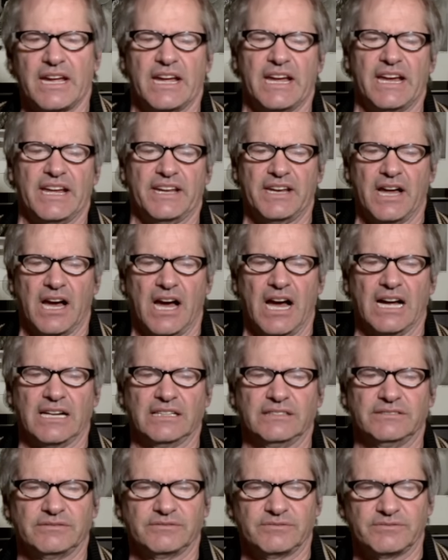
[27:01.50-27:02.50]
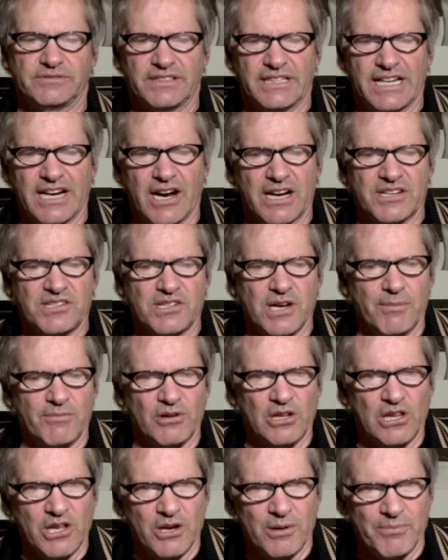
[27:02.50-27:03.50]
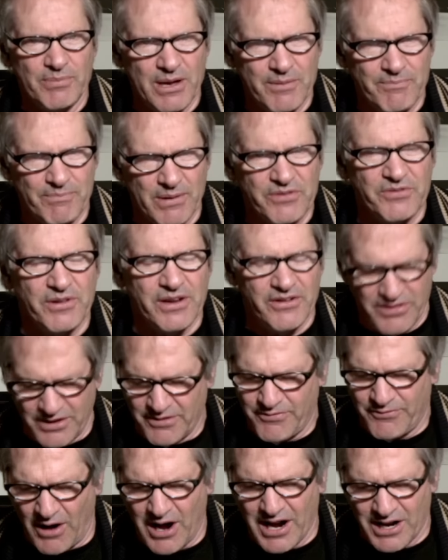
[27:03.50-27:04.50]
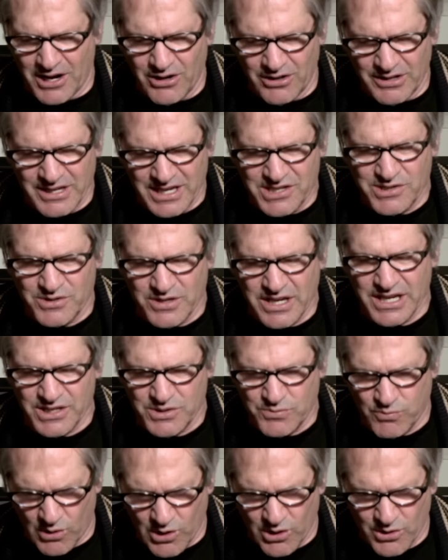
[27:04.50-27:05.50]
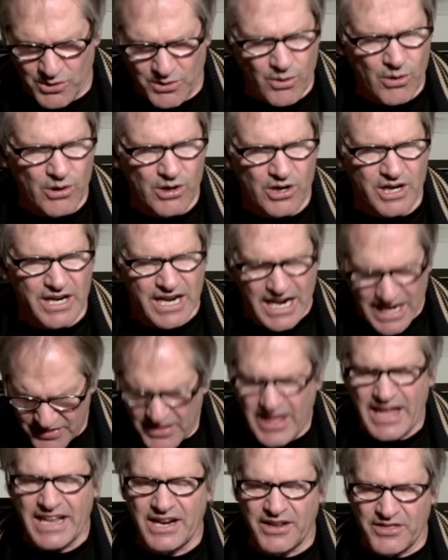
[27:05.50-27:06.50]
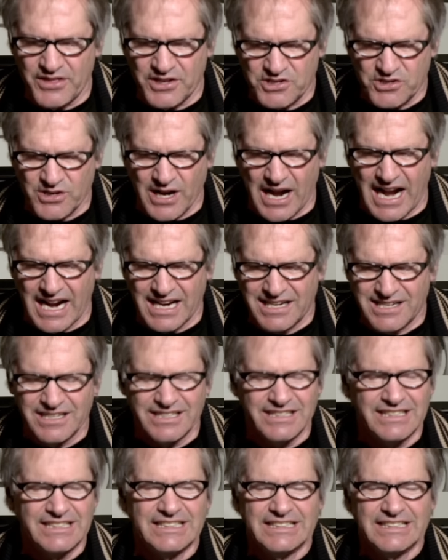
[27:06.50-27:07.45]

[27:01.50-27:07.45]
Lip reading: And there, I stumbled a little bit, but the final is world order. And then in the track,